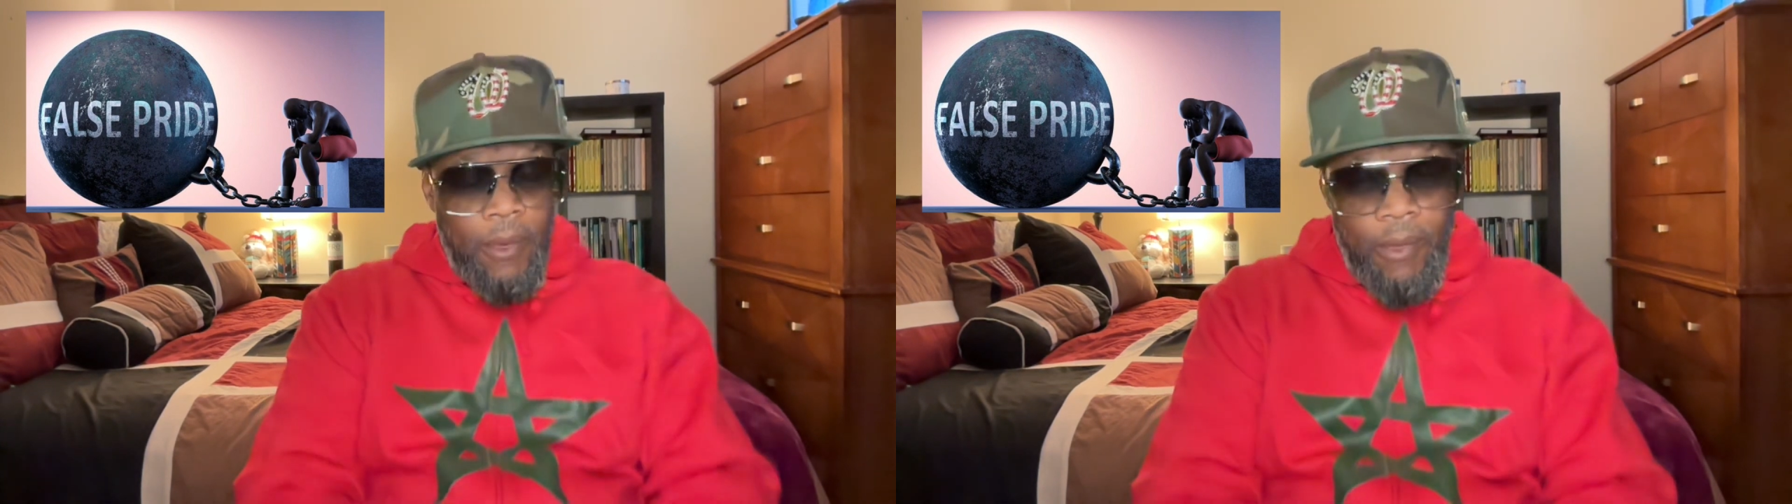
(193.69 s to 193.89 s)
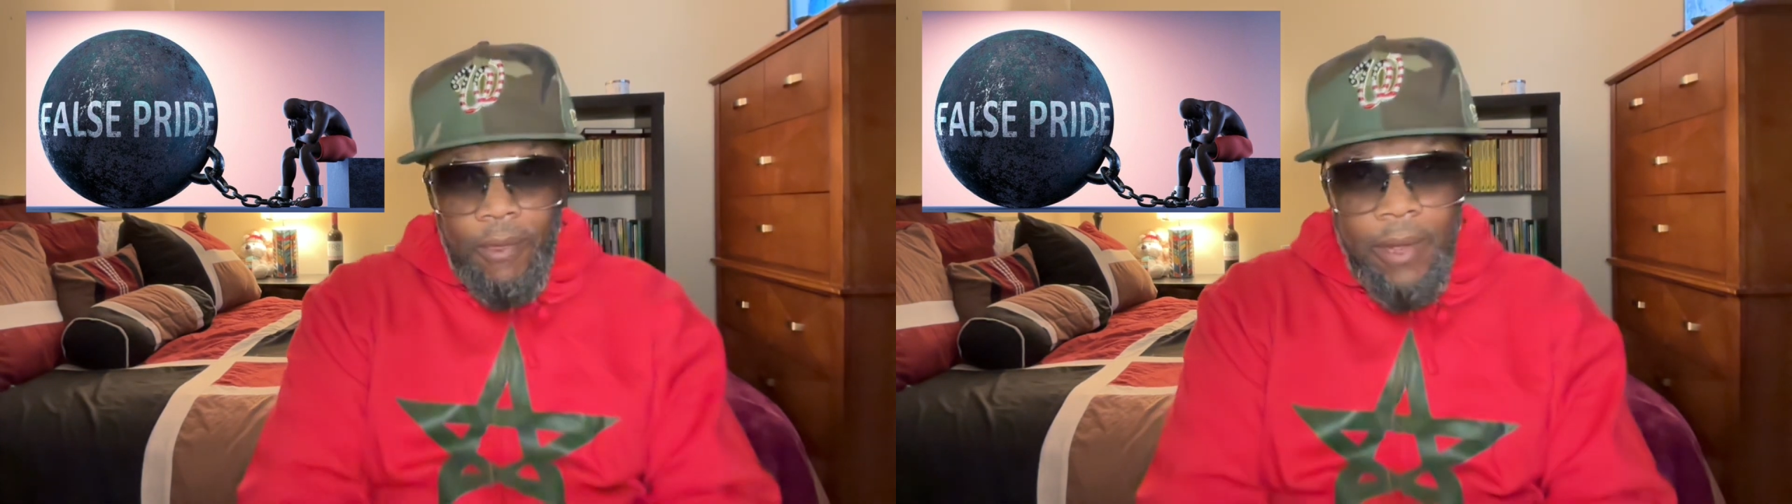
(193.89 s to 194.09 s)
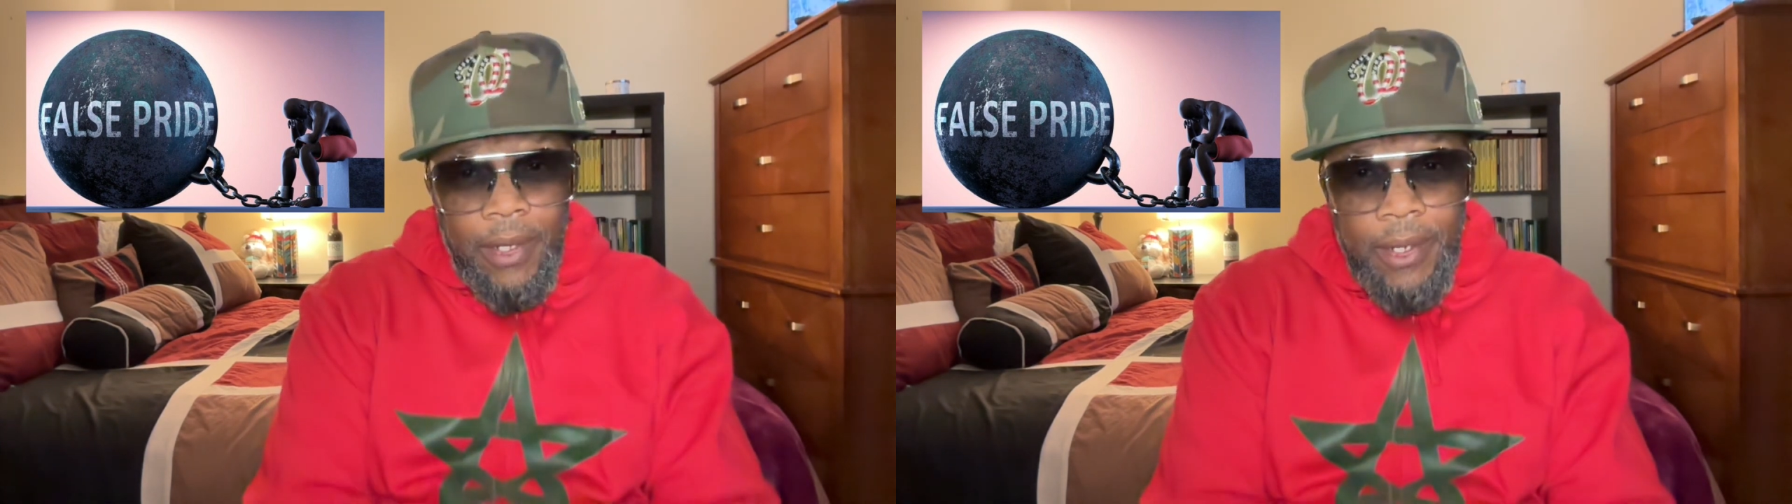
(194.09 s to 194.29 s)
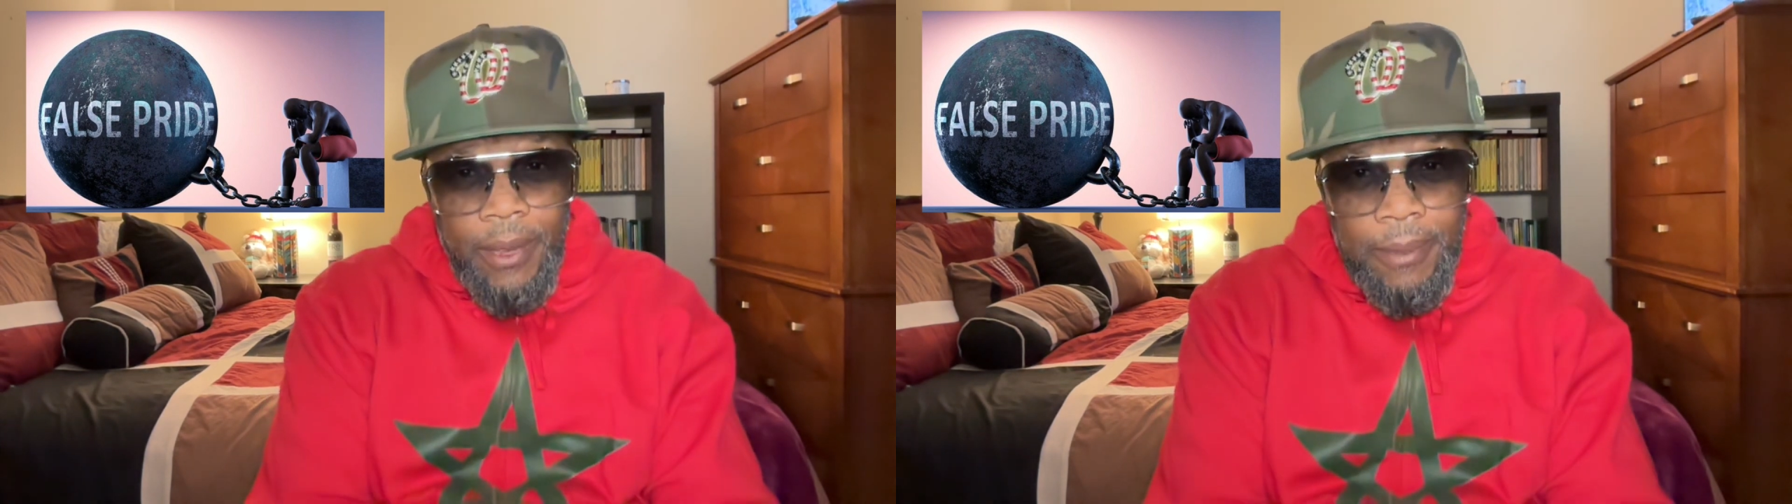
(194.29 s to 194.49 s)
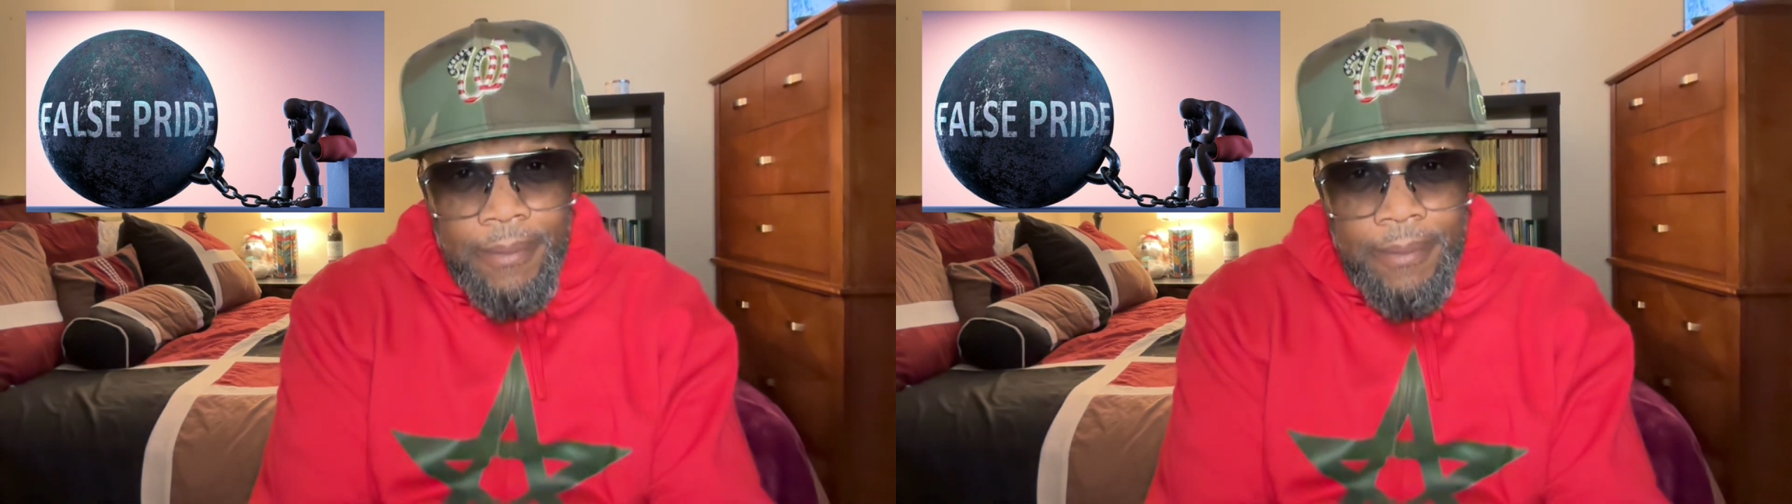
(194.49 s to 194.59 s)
We really do.